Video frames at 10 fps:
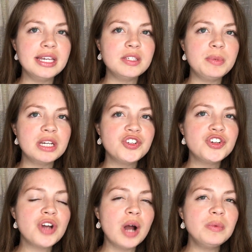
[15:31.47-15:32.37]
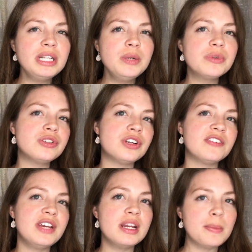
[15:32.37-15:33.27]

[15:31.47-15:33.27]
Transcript: is because you're not really reserving a